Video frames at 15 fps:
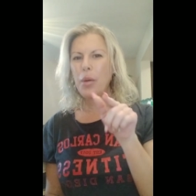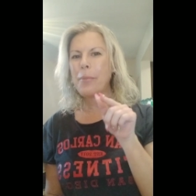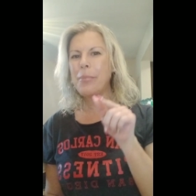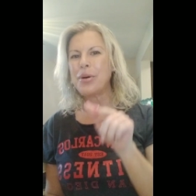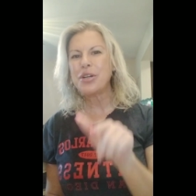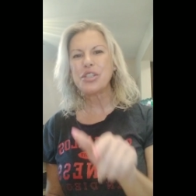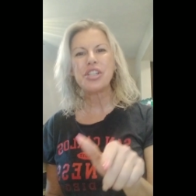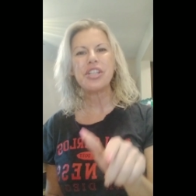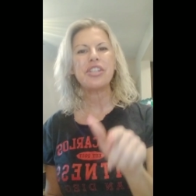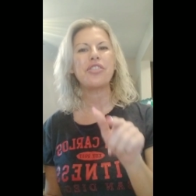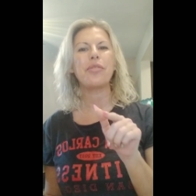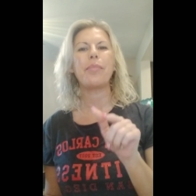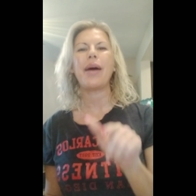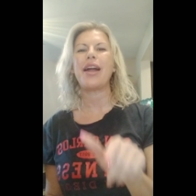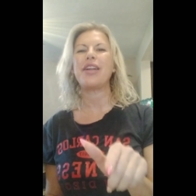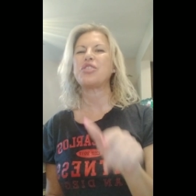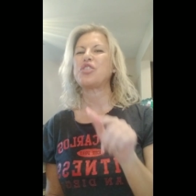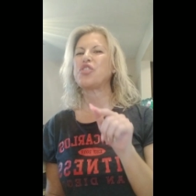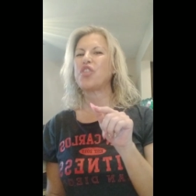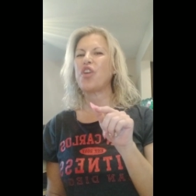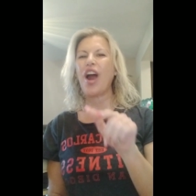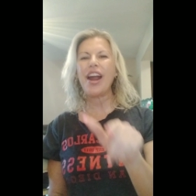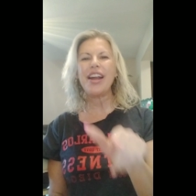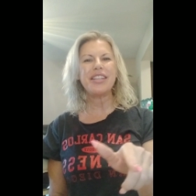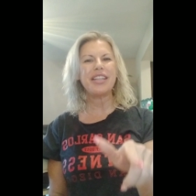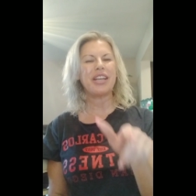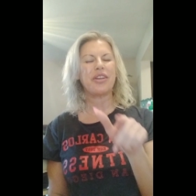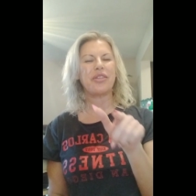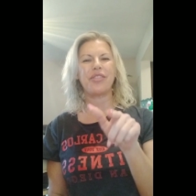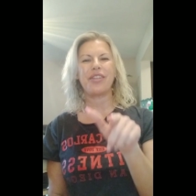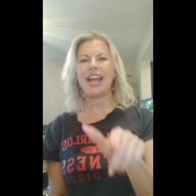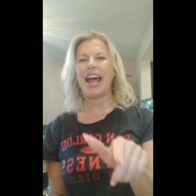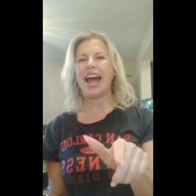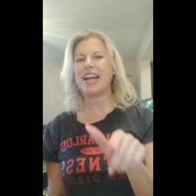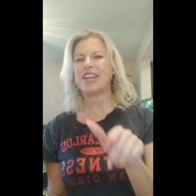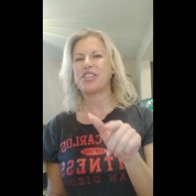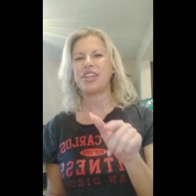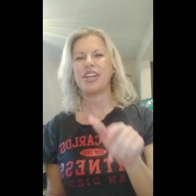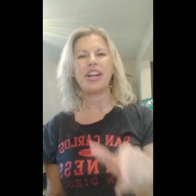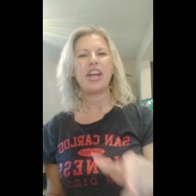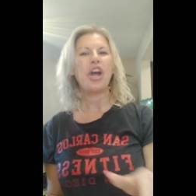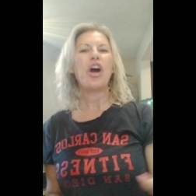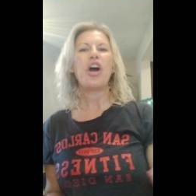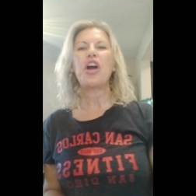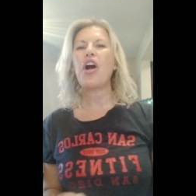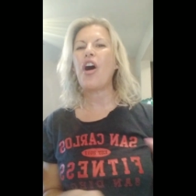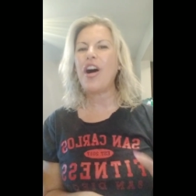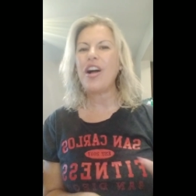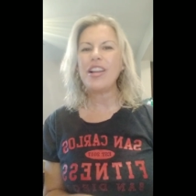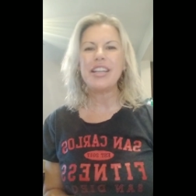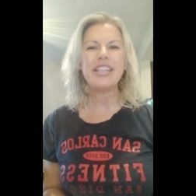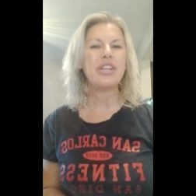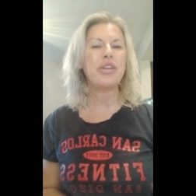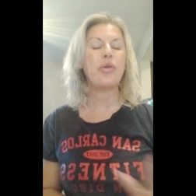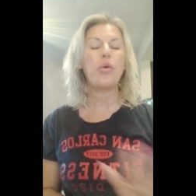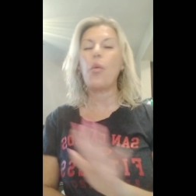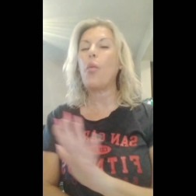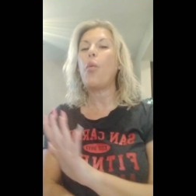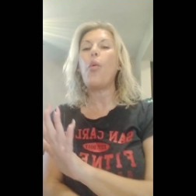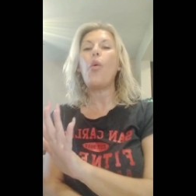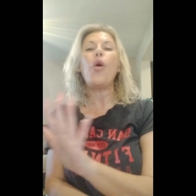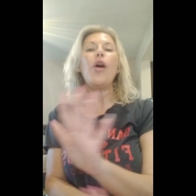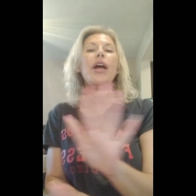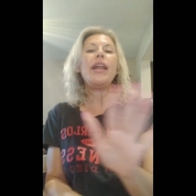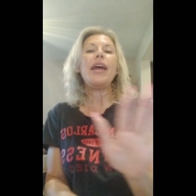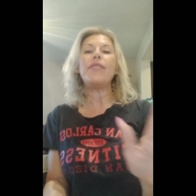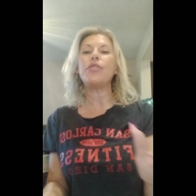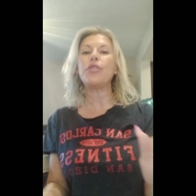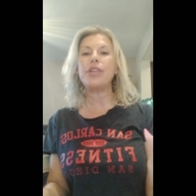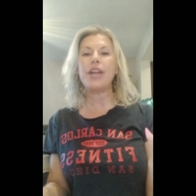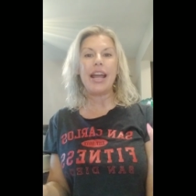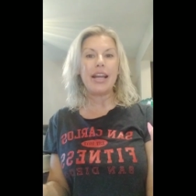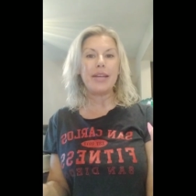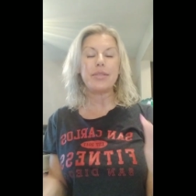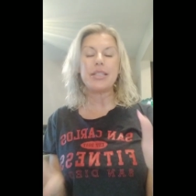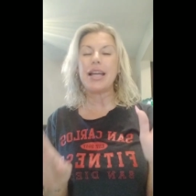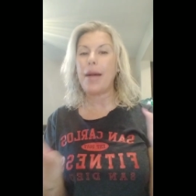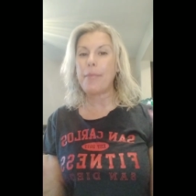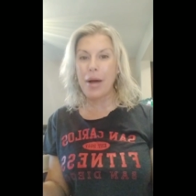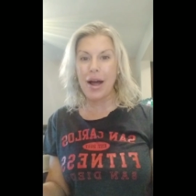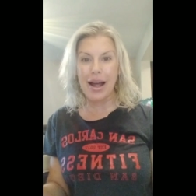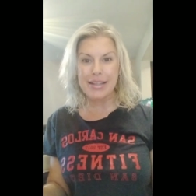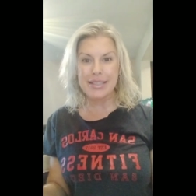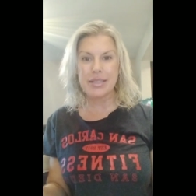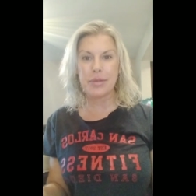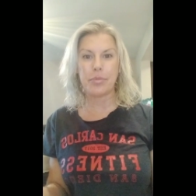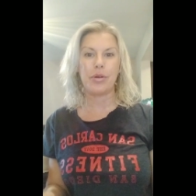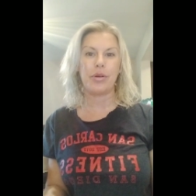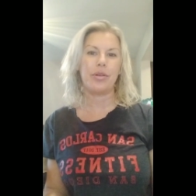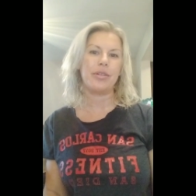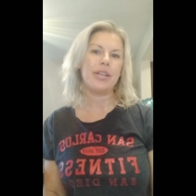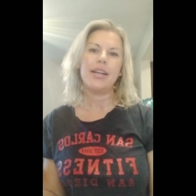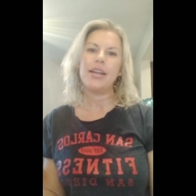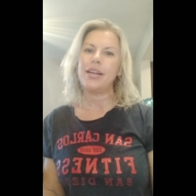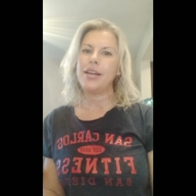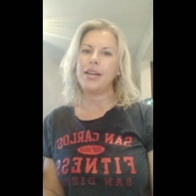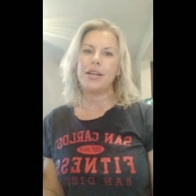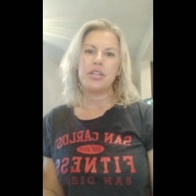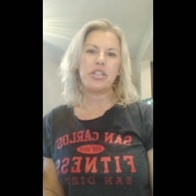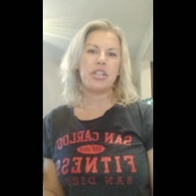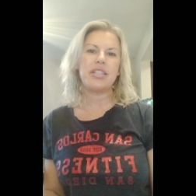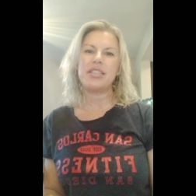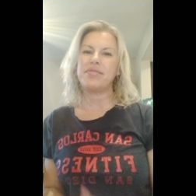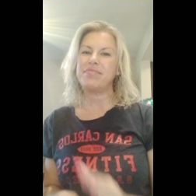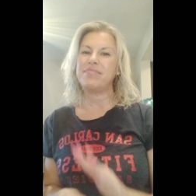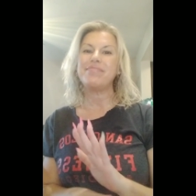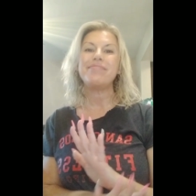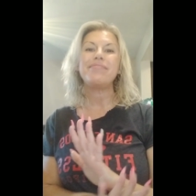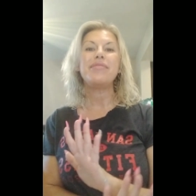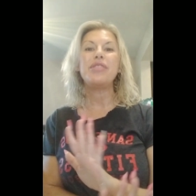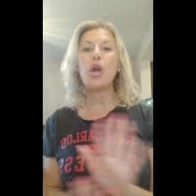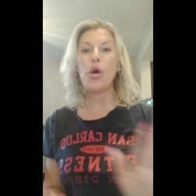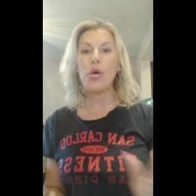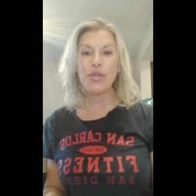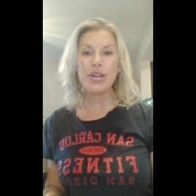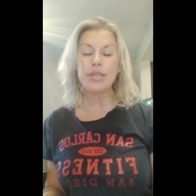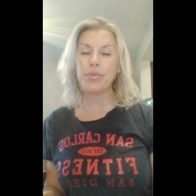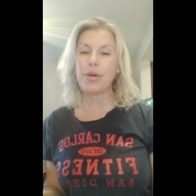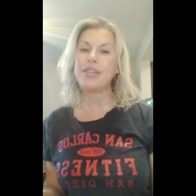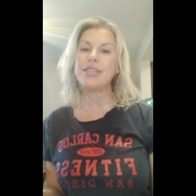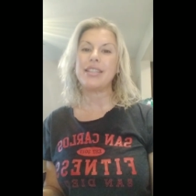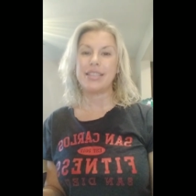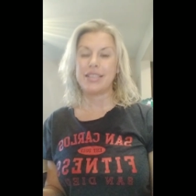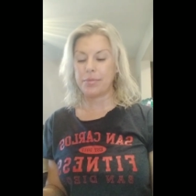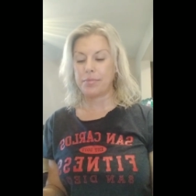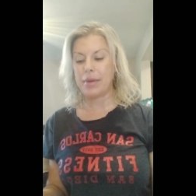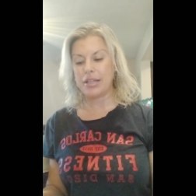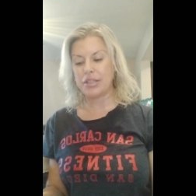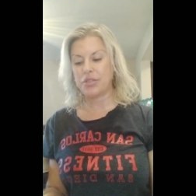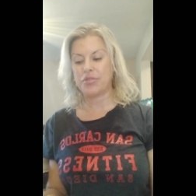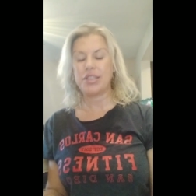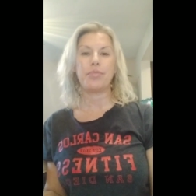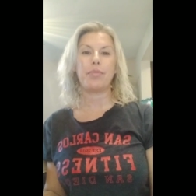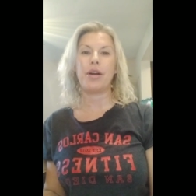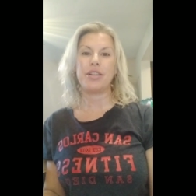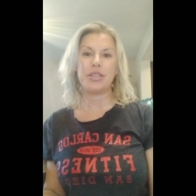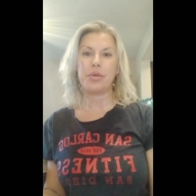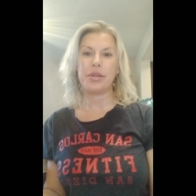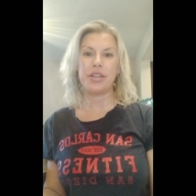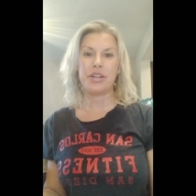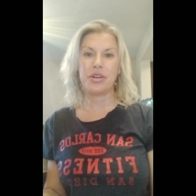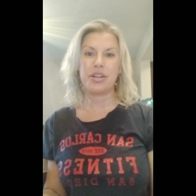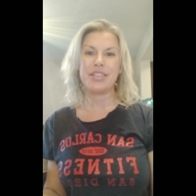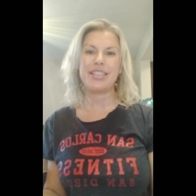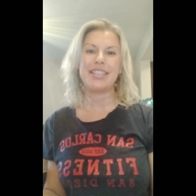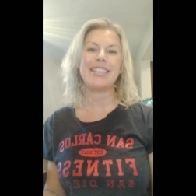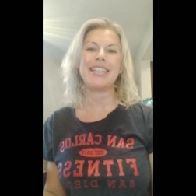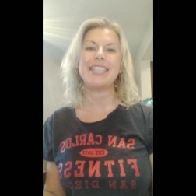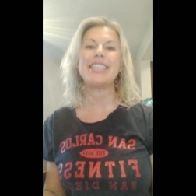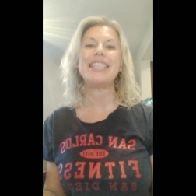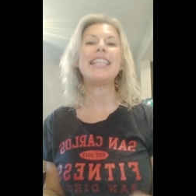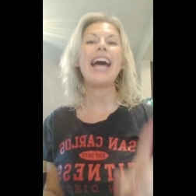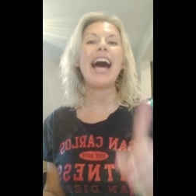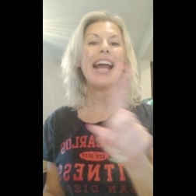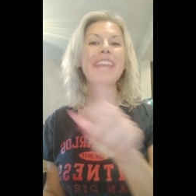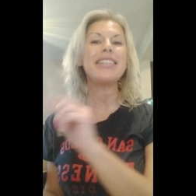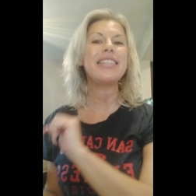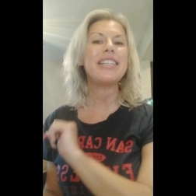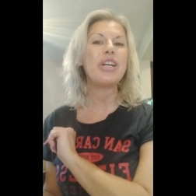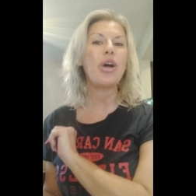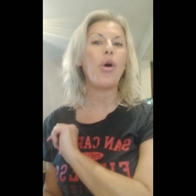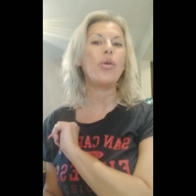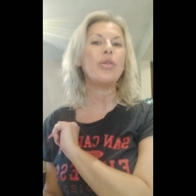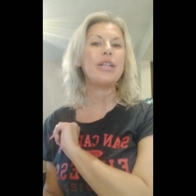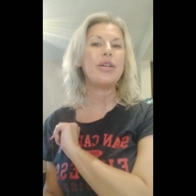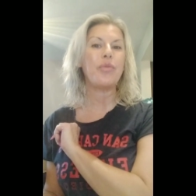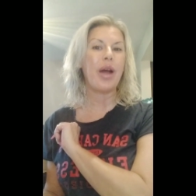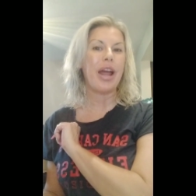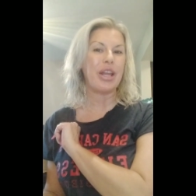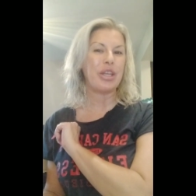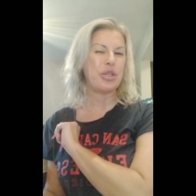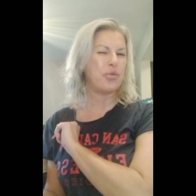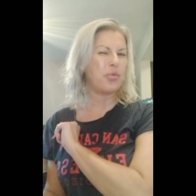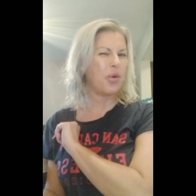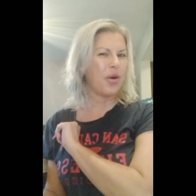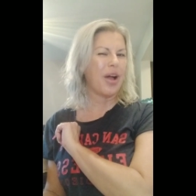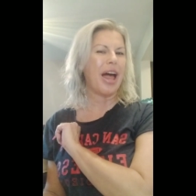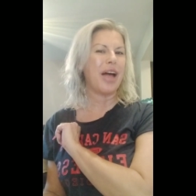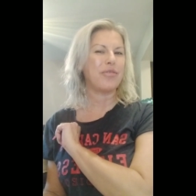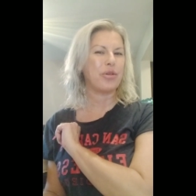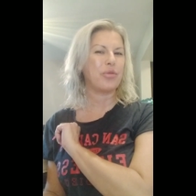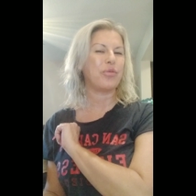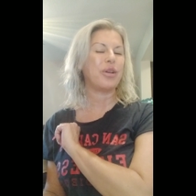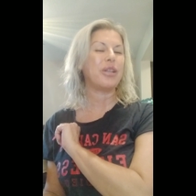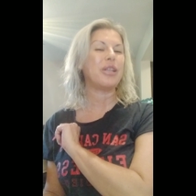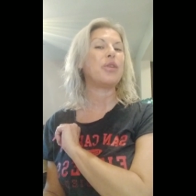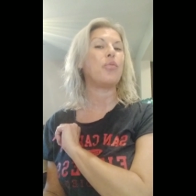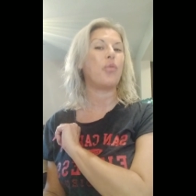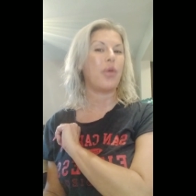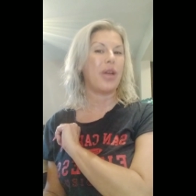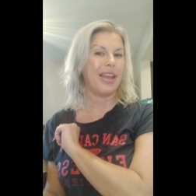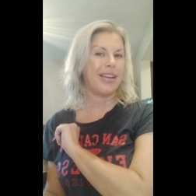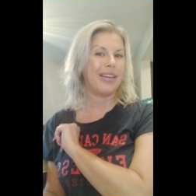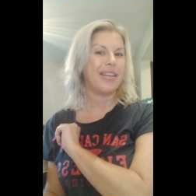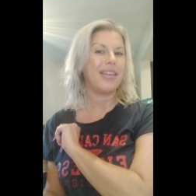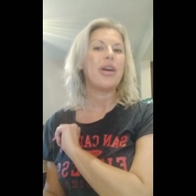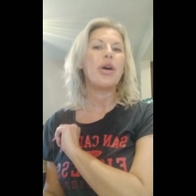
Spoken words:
pushing your buttons, trying to get a reaction, calling you whatever names possible. Just no response is the best response with a narcissist. That is the only way you will ever really win